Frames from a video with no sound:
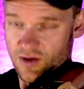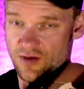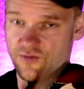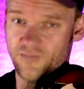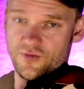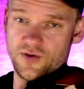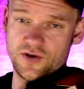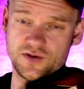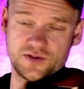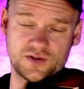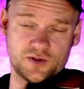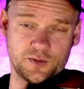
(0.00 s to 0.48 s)

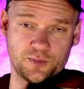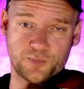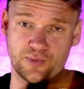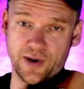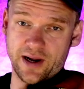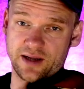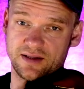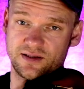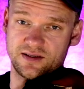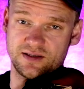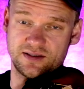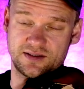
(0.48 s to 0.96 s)
First you
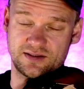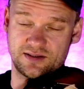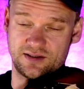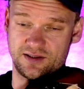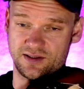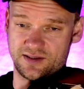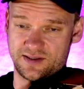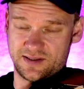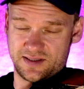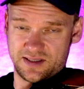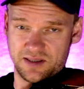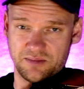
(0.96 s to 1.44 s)
practice the
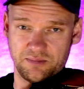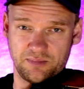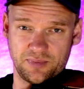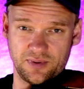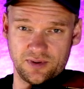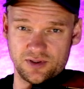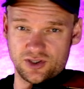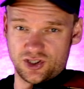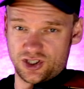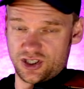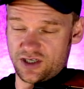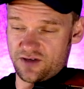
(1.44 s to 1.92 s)

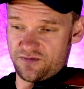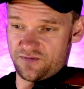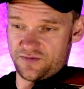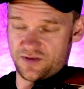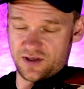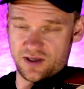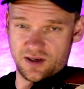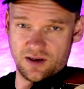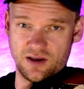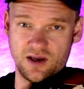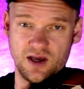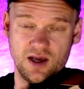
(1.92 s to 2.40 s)
simple
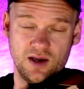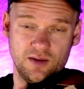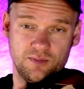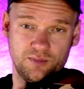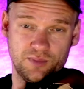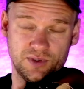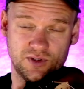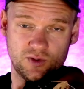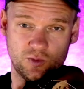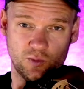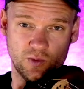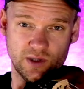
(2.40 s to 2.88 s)
shifting
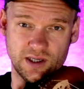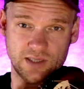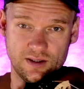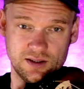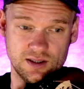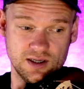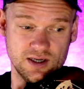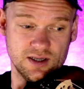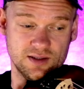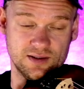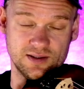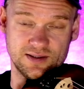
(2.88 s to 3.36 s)

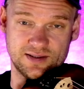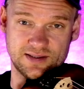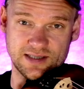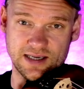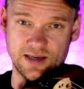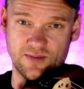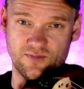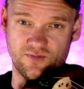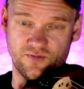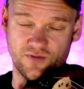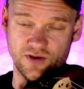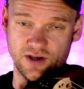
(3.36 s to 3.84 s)
between the
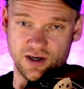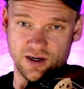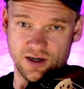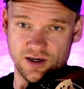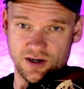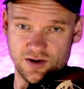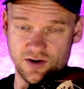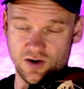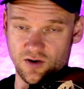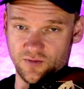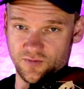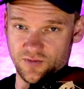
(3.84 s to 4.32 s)
same
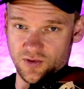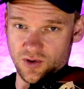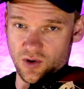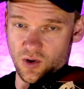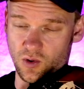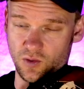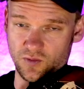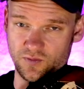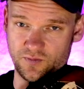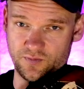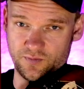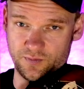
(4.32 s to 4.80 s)
finger of the
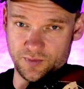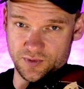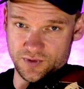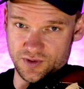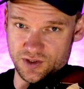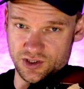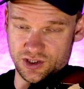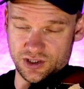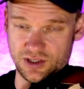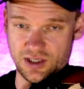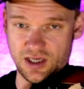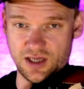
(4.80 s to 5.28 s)
old
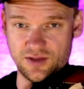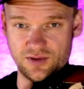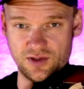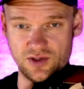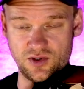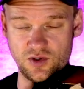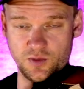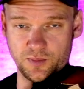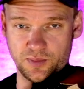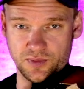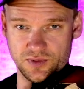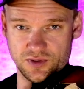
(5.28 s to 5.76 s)
position and the
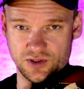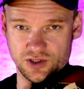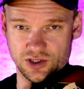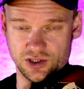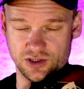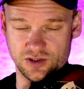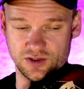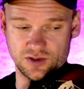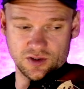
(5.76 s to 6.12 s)
new position.